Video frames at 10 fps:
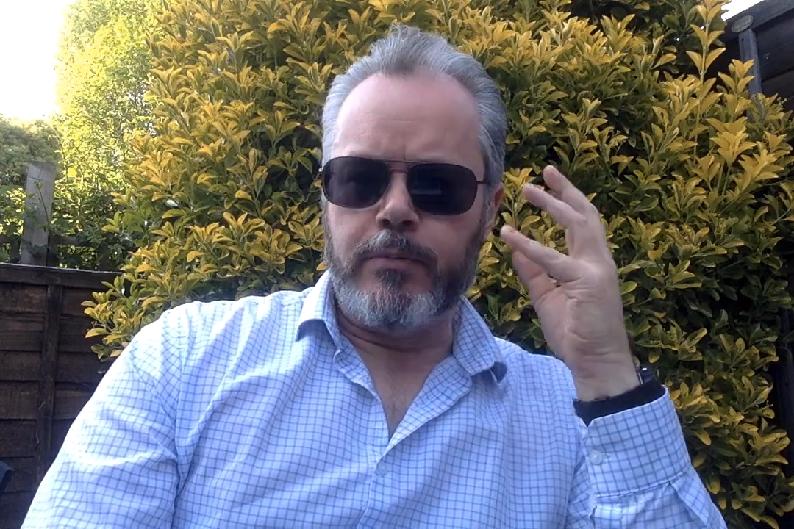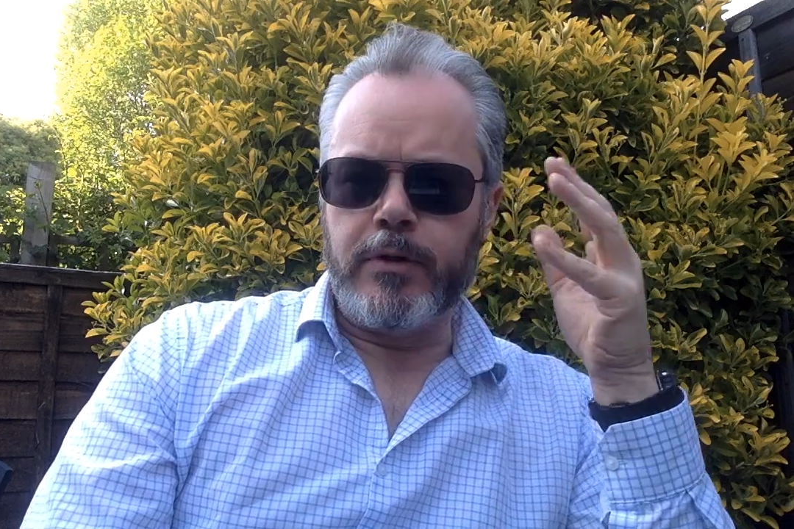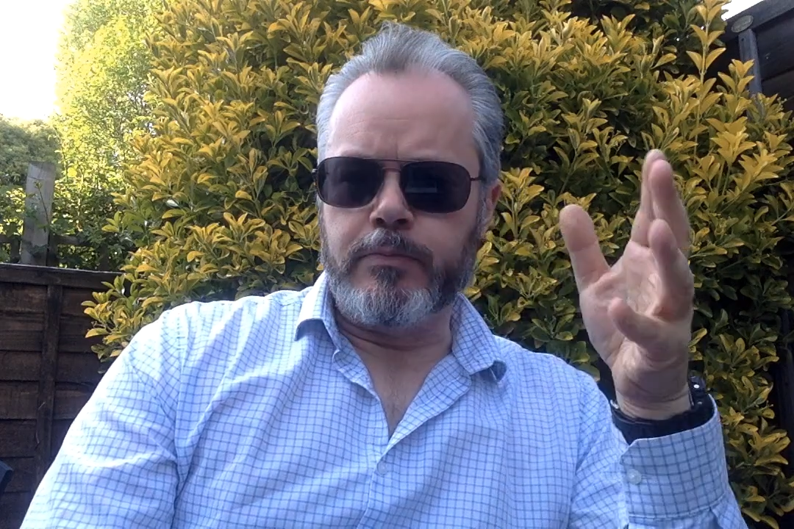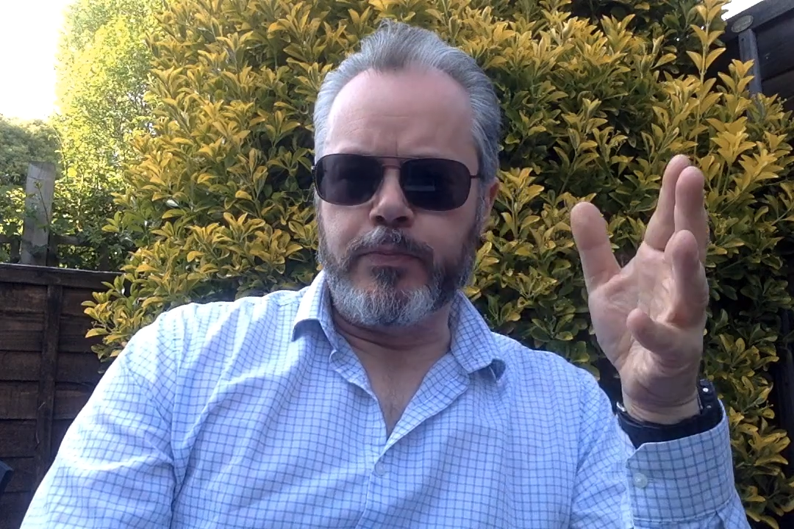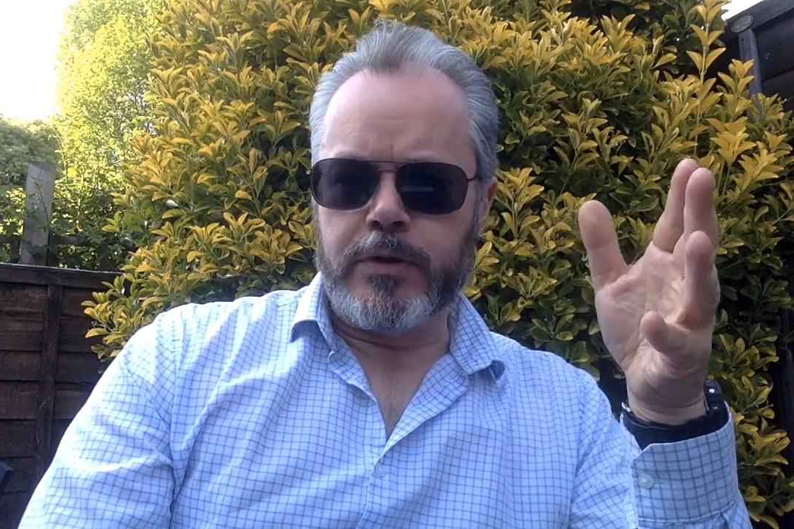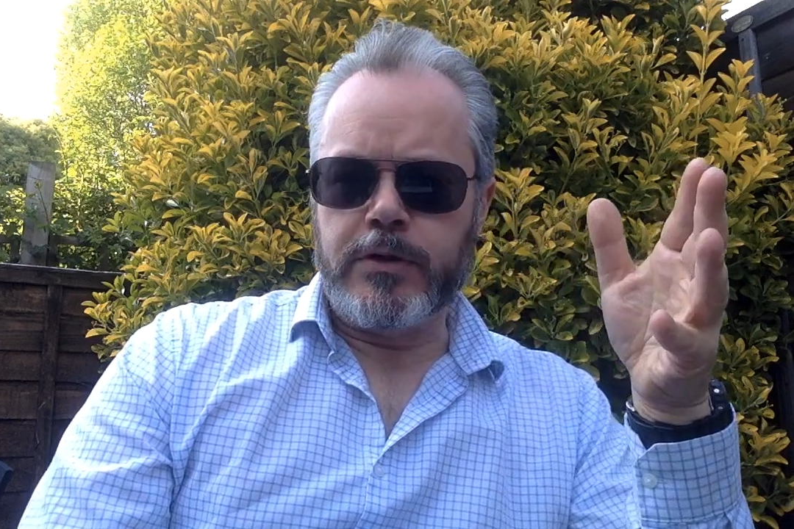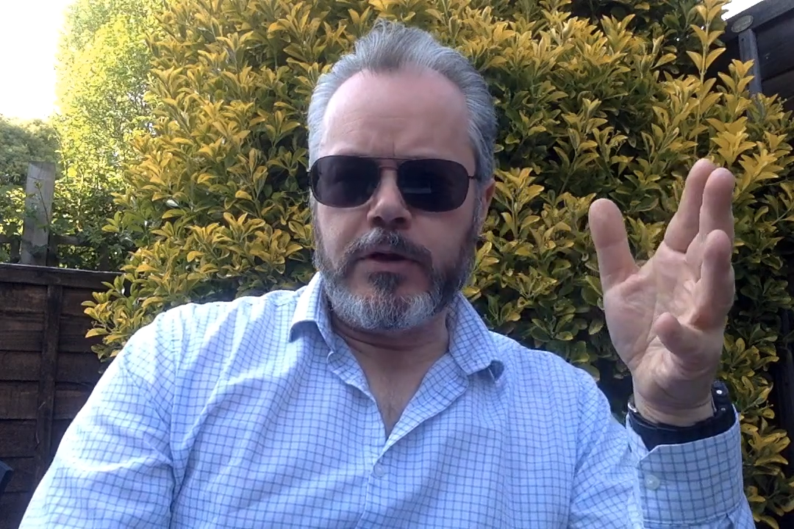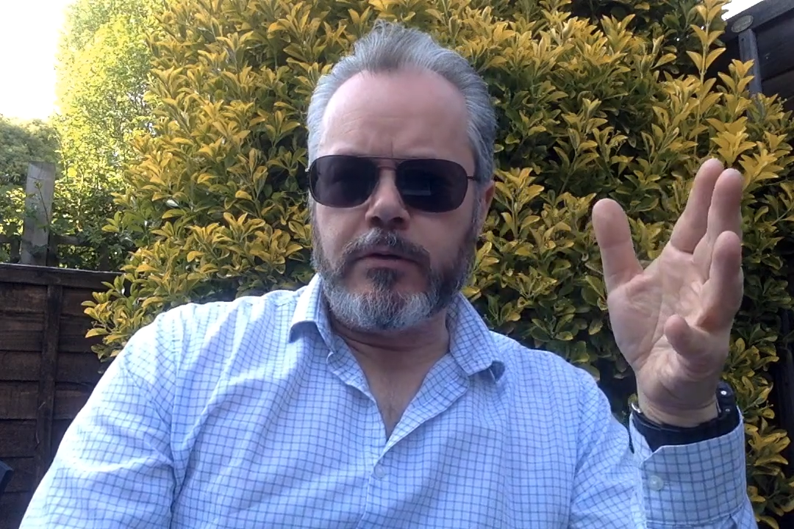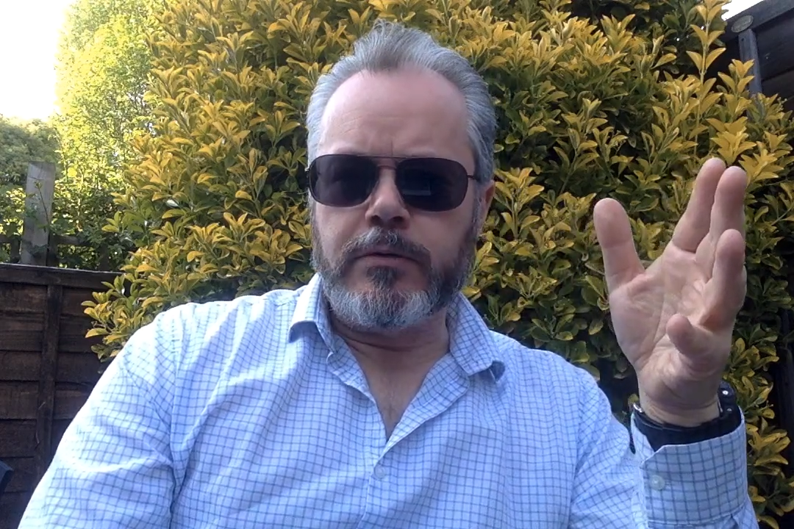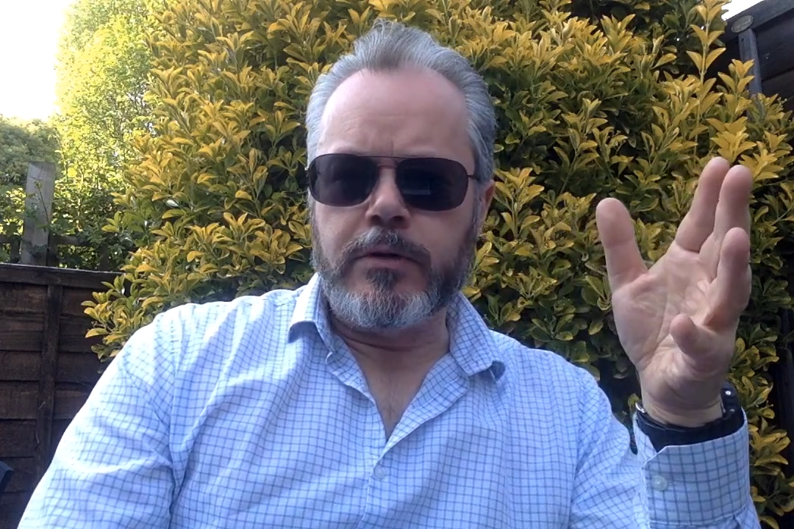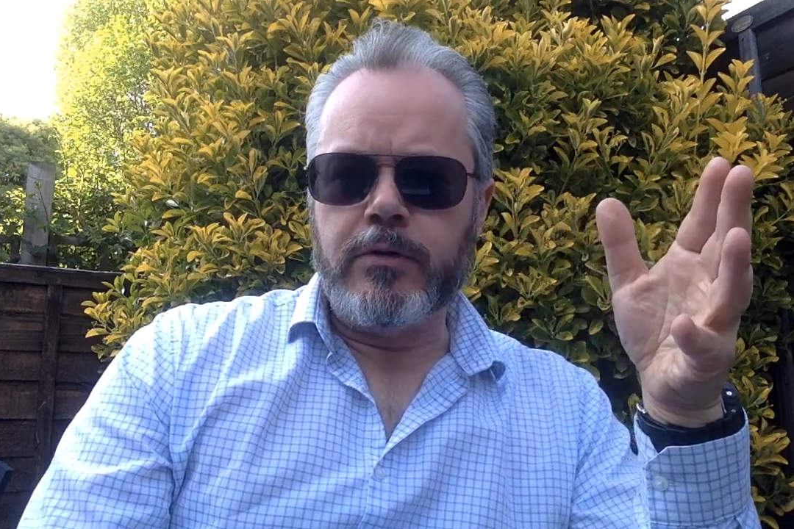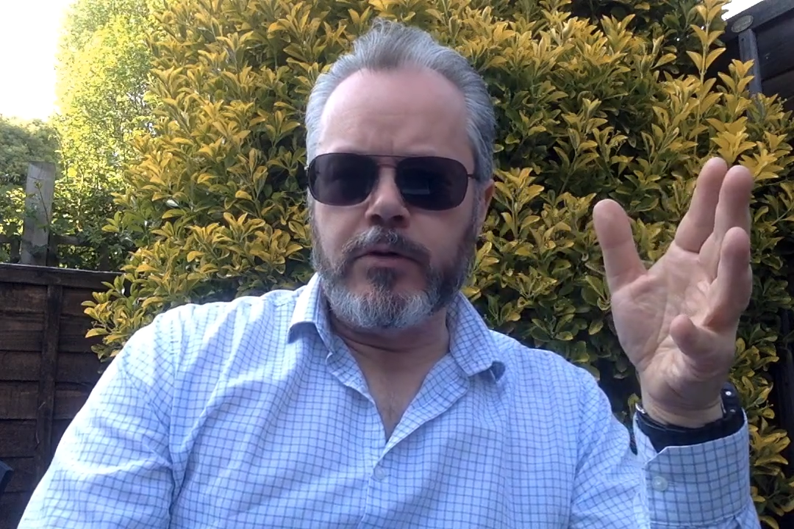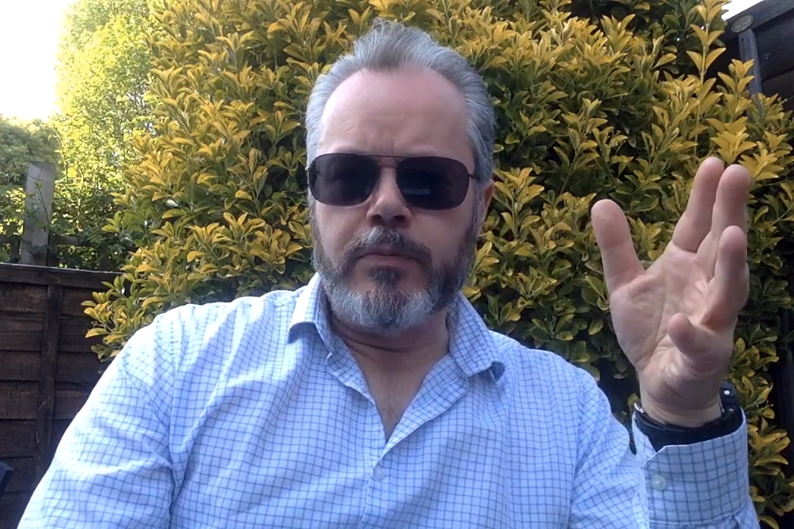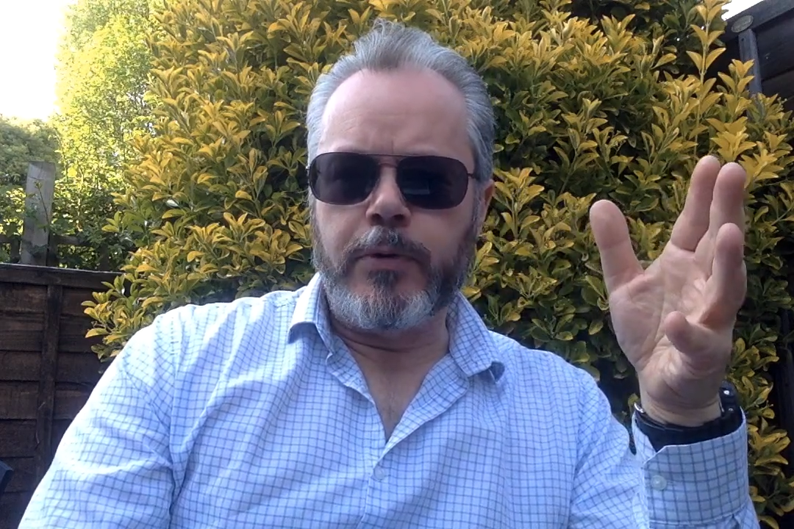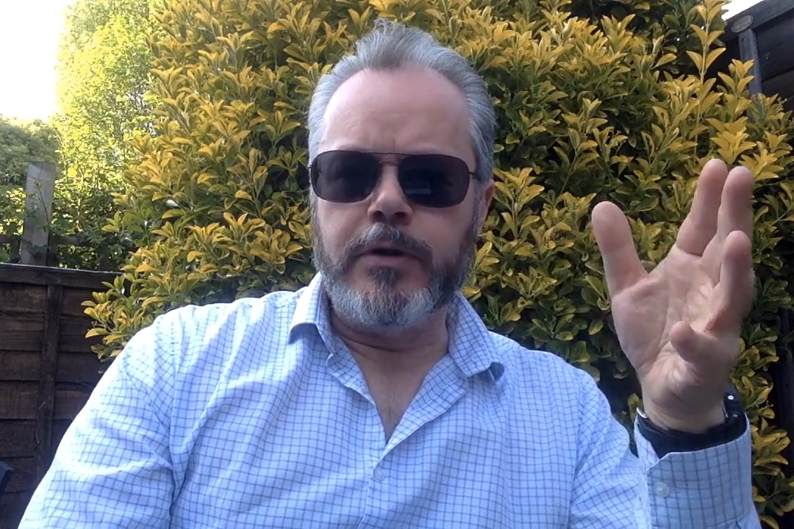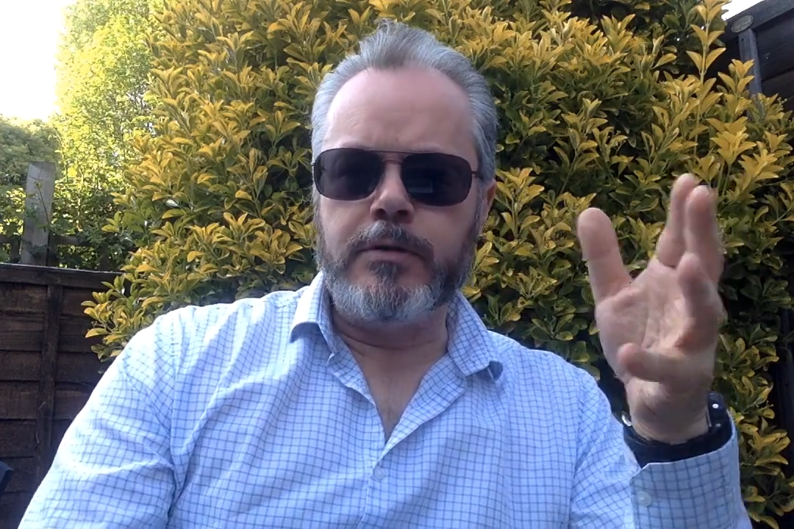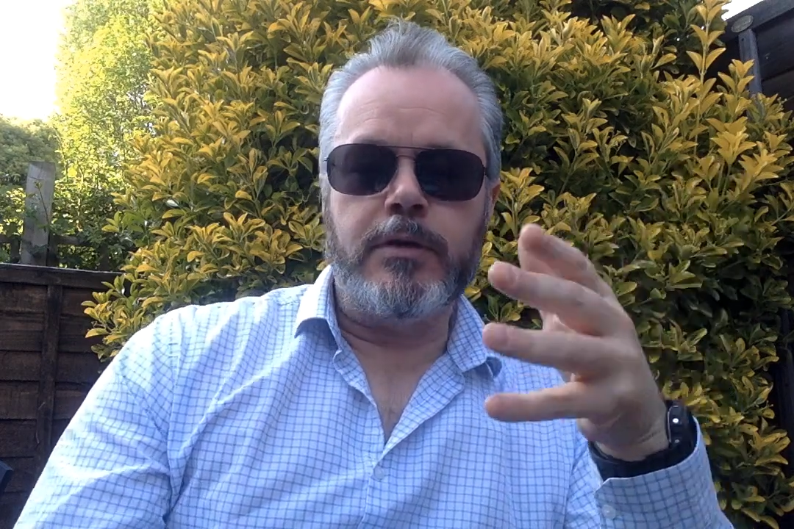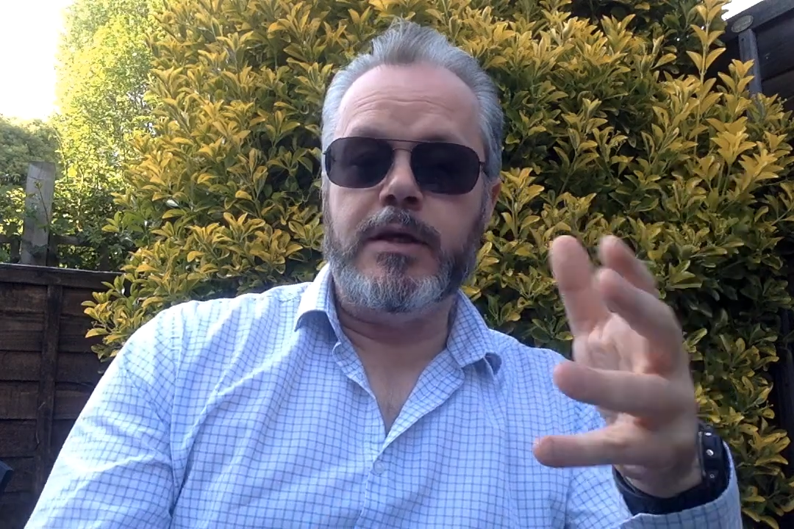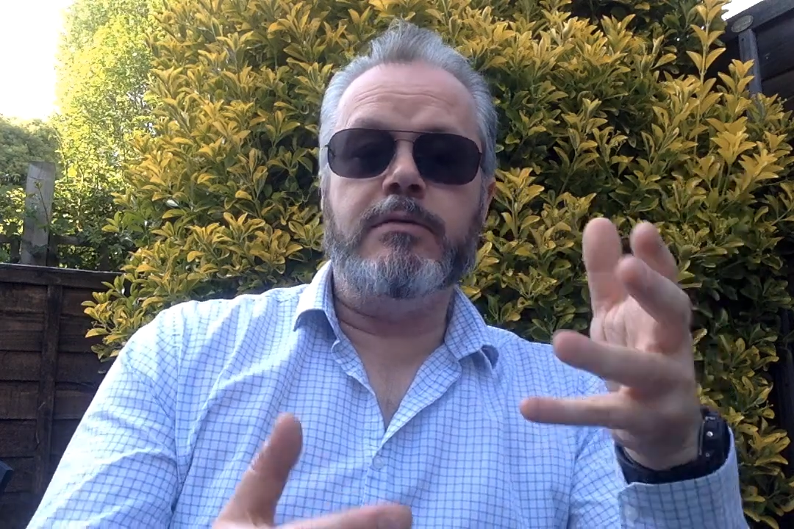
but the point is,